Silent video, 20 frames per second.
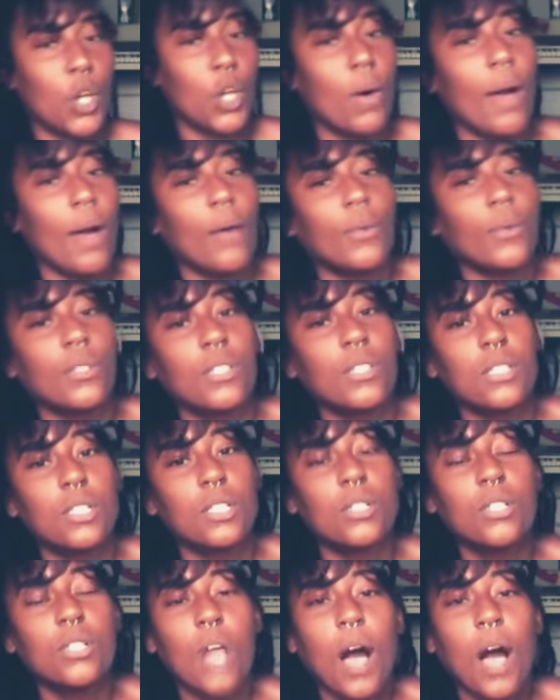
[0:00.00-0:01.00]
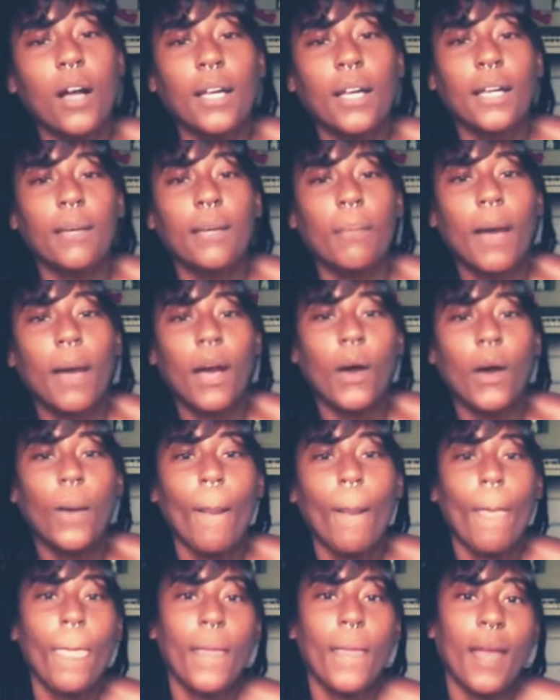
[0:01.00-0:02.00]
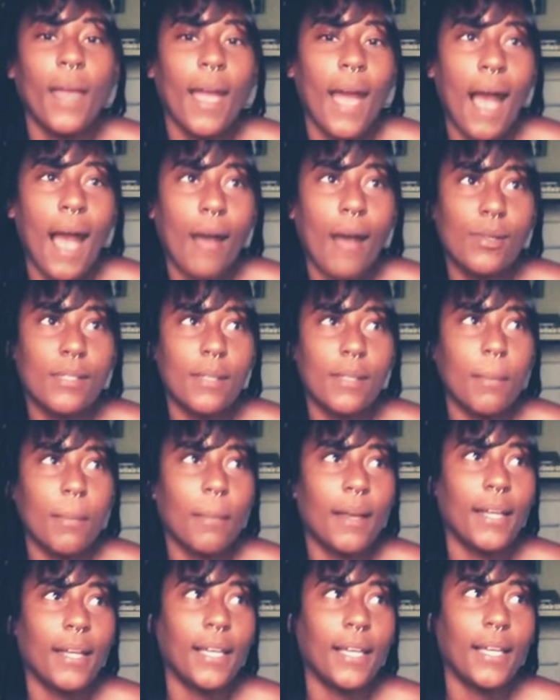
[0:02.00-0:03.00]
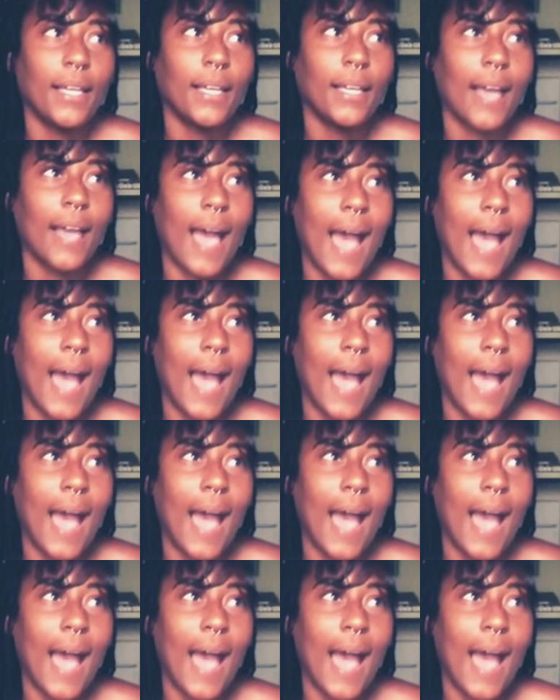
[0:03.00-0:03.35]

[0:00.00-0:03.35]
I was talking about how somebody